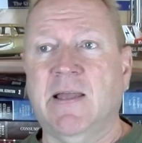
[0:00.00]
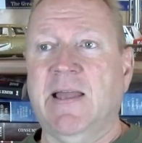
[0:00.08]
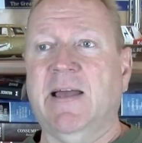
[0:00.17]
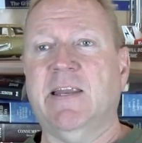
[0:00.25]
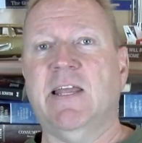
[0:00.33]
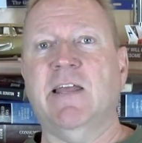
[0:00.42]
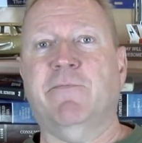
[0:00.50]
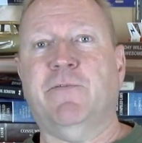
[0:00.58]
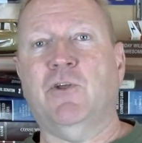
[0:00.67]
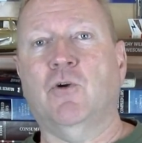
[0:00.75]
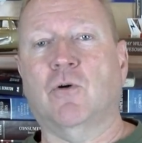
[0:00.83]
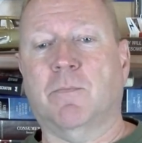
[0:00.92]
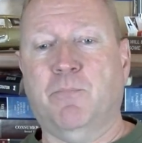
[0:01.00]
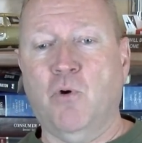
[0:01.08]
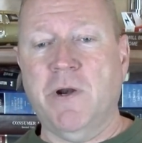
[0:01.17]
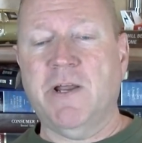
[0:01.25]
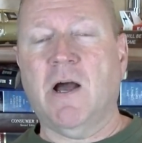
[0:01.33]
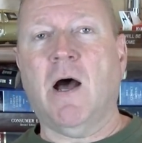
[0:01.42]
And if you're
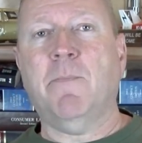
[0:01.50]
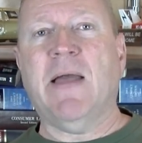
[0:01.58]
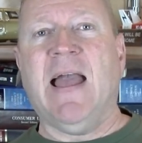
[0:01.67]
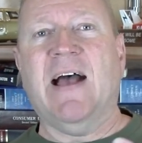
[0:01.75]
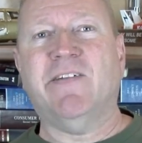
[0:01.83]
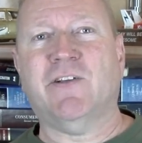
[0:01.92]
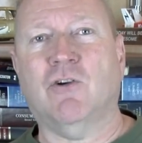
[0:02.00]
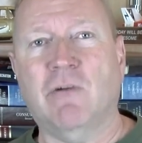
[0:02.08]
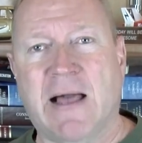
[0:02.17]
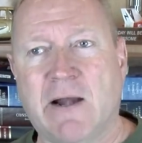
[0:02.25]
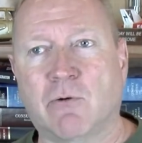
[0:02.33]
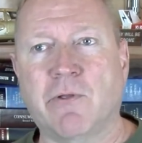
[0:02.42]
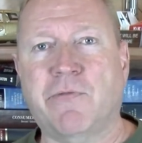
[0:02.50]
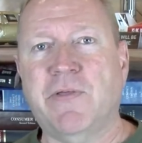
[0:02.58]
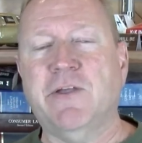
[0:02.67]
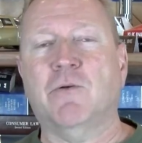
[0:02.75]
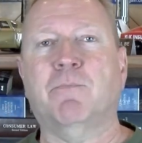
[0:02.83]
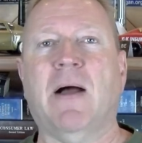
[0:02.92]
putting up as collateral the
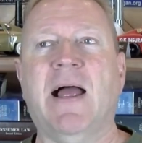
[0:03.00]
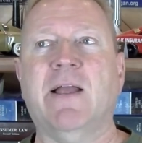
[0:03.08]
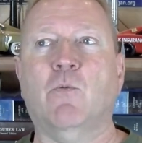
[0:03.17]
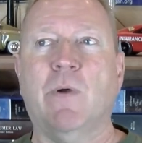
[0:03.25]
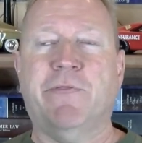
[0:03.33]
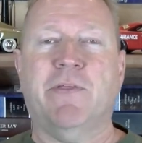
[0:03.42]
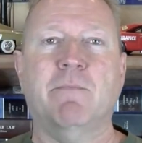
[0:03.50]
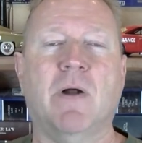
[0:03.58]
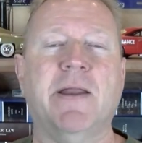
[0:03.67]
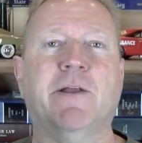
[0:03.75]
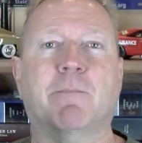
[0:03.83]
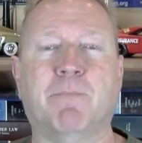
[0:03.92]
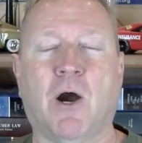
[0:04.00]
thing you're buying with the money you're